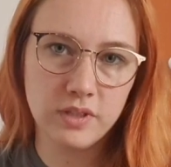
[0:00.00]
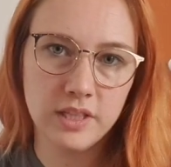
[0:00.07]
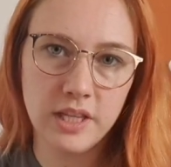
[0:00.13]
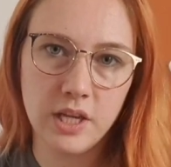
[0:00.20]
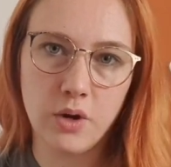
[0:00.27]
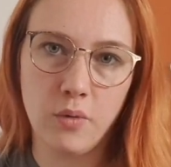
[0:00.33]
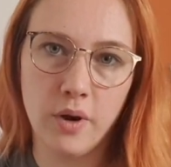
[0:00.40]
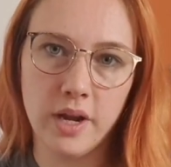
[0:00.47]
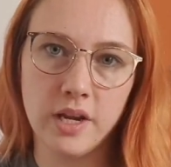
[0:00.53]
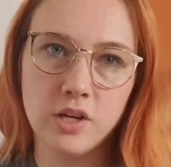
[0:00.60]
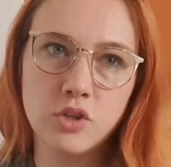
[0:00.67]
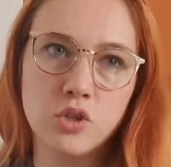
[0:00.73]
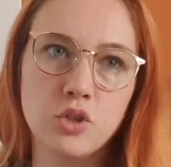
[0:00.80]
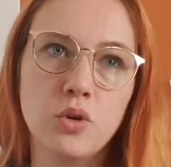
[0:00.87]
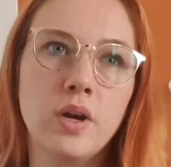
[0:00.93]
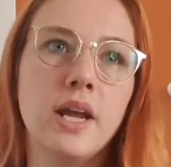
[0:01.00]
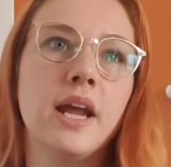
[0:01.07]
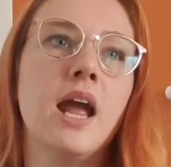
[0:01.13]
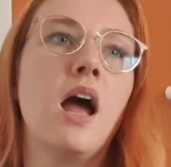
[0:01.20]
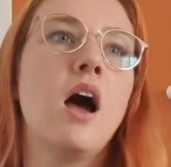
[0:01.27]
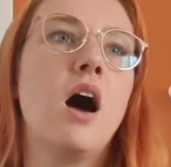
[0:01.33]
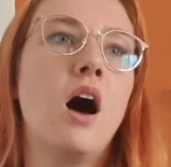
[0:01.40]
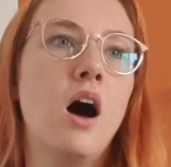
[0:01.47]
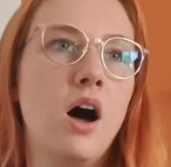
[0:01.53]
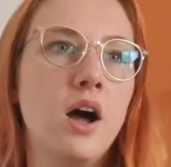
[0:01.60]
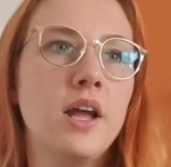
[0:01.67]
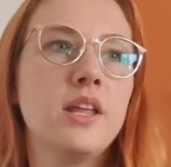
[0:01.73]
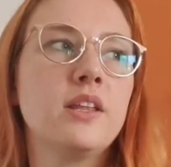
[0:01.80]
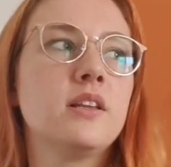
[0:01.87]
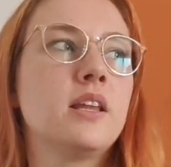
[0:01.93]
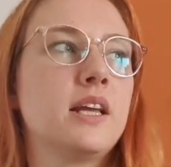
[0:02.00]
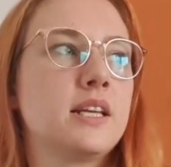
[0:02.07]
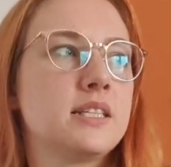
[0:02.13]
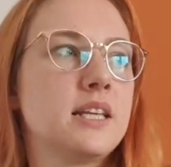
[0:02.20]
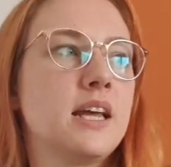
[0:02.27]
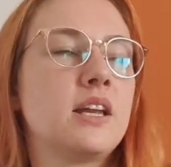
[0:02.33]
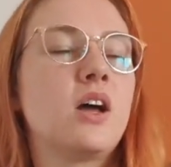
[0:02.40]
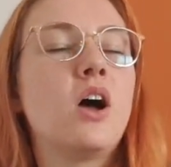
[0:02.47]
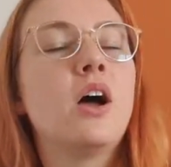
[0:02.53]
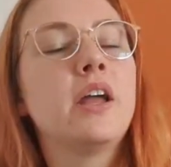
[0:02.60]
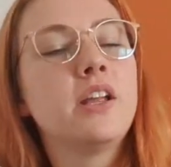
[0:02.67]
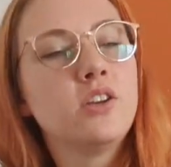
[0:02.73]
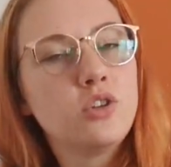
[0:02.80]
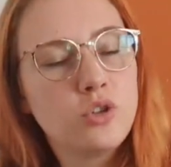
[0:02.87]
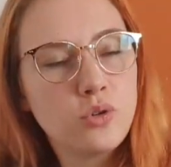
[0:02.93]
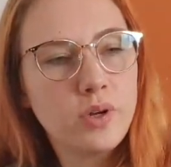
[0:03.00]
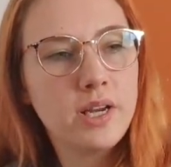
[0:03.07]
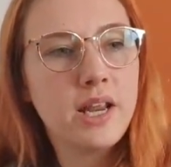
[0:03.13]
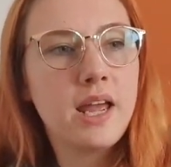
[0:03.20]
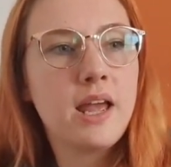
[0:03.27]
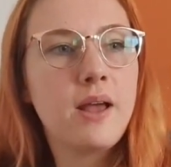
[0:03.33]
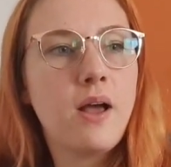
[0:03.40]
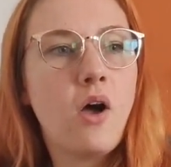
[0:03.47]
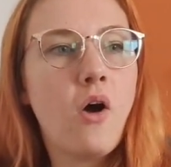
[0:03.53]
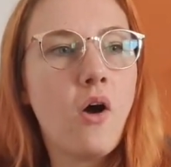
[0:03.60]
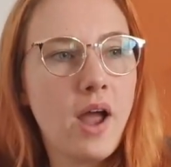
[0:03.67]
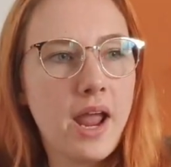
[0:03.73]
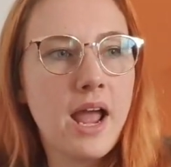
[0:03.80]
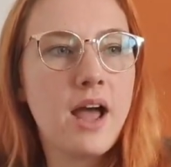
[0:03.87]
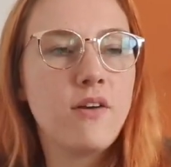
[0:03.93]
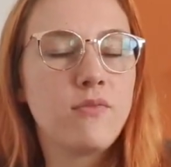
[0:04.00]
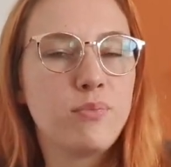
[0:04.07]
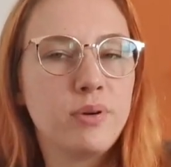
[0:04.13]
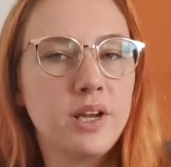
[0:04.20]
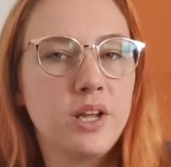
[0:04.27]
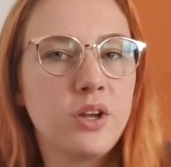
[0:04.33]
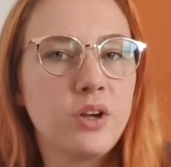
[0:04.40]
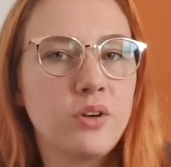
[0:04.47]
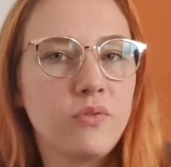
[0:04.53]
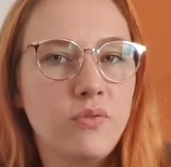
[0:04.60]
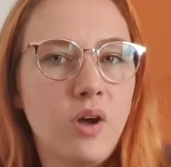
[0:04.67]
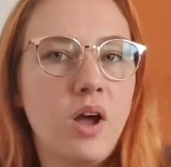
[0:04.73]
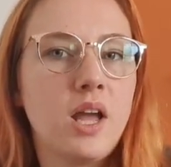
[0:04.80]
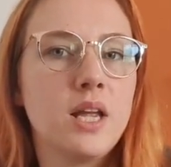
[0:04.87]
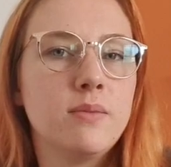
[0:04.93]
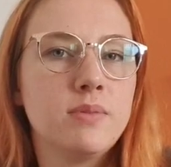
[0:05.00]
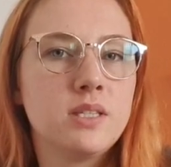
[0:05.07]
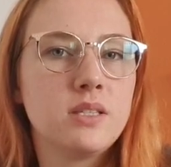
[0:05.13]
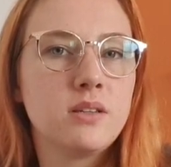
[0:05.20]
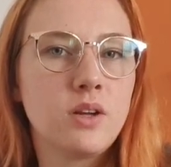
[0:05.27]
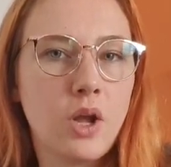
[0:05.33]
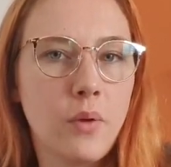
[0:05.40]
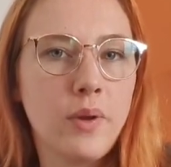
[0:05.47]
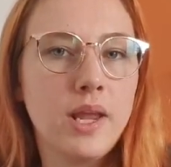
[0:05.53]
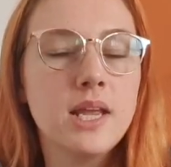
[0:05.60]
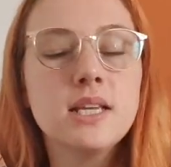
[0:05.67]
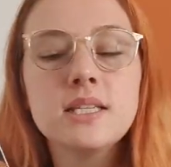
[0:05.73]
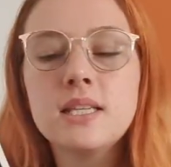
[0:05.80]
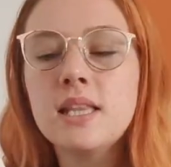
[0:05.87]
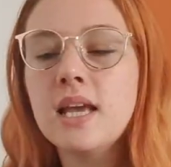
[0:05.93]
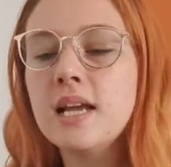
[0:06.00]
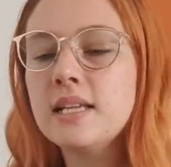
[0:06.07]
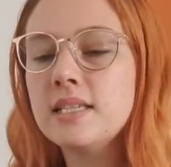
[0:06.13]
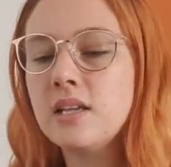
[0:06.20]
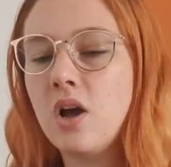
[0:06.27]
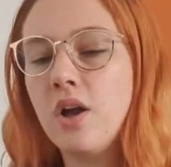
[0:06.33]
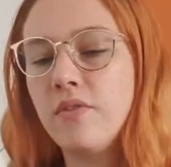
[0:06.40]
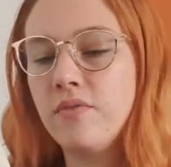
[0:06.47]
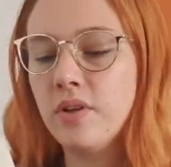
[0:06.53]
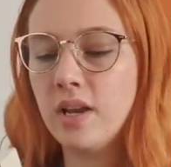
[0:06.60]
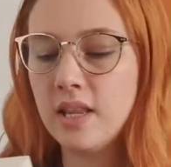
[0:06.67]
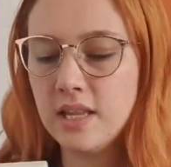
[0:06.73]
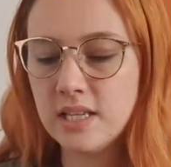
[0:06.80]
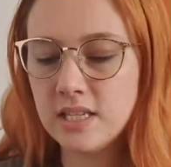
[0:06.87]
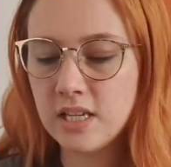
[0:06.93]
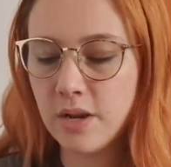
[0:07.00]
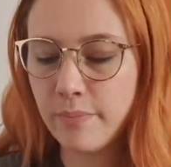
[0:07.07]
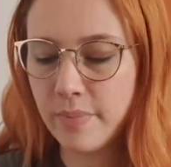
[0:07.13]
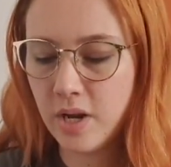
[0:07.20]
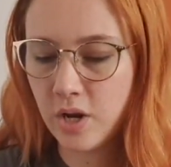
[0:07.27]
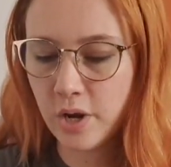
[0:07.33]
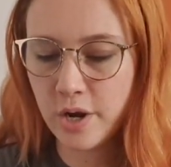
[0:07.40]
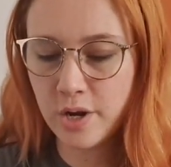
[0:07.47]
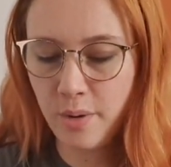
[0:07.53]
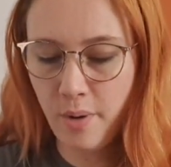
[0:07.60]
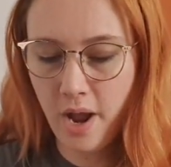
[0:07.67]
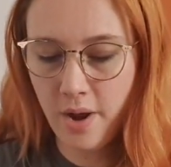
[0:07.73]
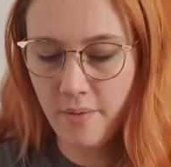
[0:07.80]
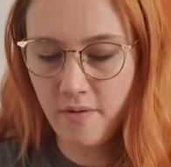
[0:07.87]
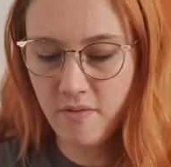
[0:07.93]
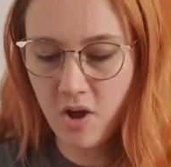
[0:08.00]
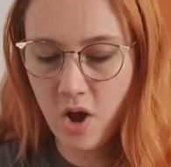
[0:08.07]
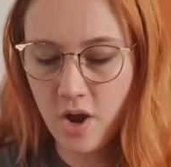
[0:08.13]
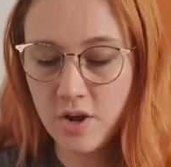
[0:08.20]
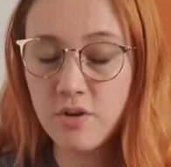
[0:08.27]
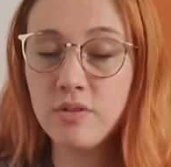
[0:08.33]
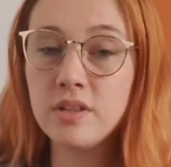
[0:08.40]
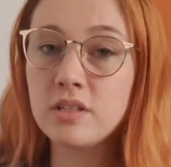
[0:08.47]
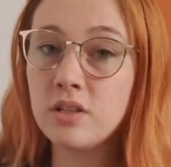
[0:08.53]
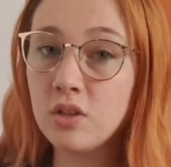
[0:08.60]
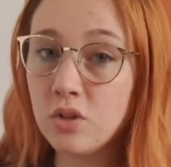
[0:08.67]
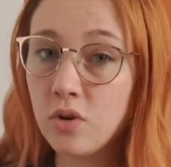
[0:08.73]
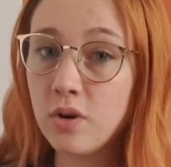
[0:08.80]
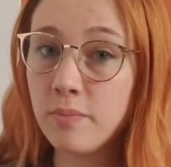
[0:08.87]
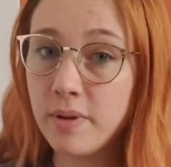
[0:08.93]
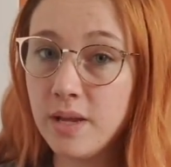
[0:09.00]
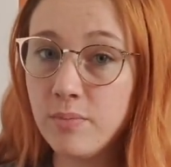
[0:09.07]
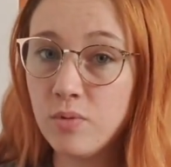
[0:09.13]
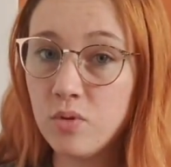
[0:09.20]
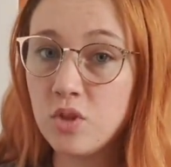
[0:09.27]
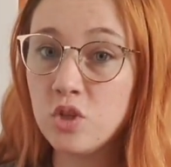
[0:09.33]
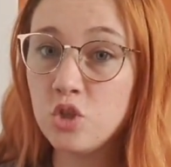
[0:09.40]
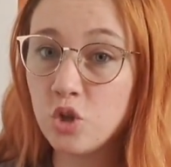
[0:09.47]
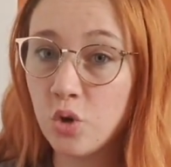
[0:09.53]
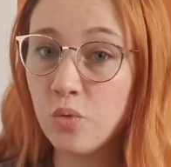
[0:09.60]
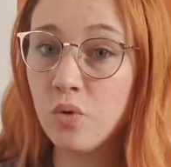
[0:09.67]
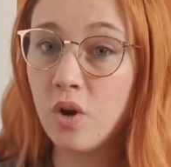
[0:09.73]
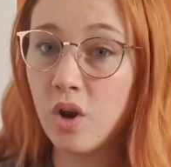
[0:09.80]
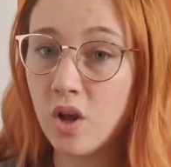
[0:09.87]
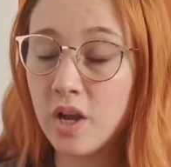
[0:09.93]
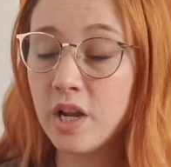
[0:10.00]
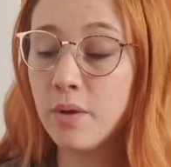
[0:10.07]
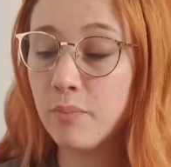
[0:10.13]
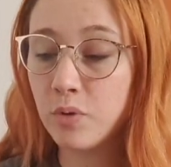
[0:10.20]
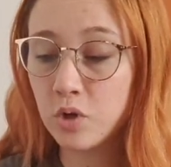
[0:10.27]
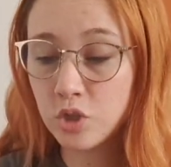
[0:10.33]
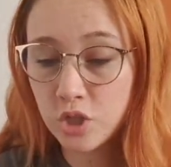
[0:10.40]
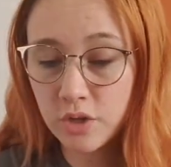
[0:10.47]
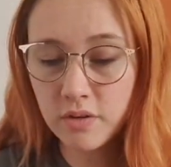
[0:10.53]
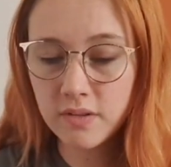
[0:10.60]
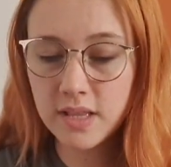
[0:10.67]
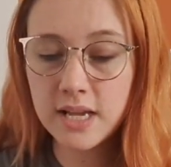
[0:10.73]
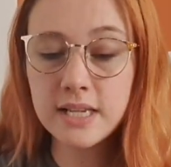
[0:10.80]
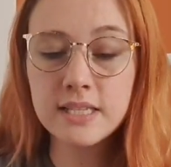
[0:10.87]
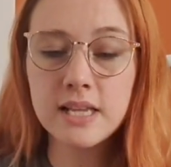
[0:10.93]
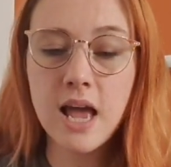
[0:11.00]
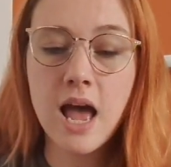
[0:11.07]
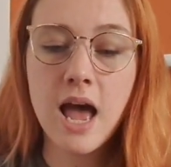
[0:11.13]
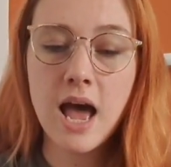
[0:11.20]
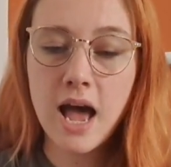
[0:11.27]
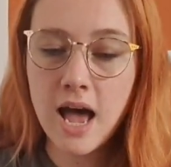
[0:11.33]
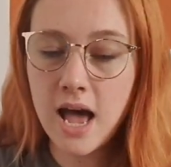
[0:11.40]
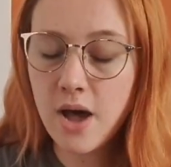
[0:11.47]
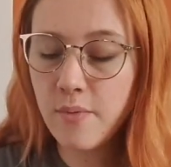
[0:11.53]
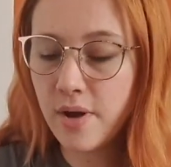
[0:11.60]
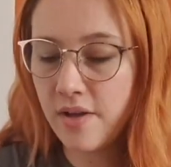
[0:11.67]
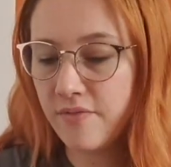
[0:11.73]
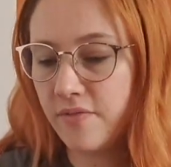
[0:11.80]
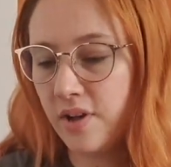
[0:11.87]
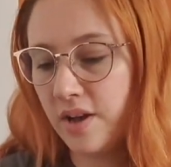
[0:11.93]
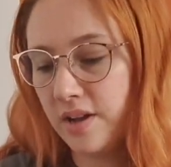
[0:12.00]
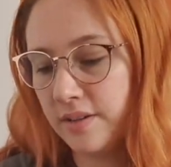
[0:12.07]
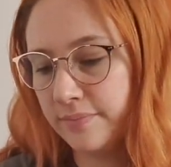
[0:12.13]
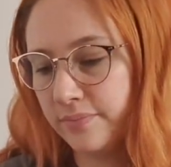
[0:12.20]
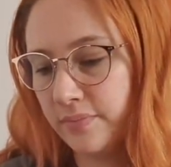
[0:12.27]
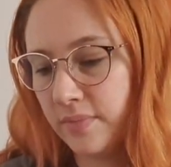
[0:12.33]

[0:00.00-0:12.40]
really quite enjoy. Like I said, I enjoyed it. I have pretty good vibes going into this. I feel like this is going to be good. However, I know there's a lot of people that don't like book 2 of this. However,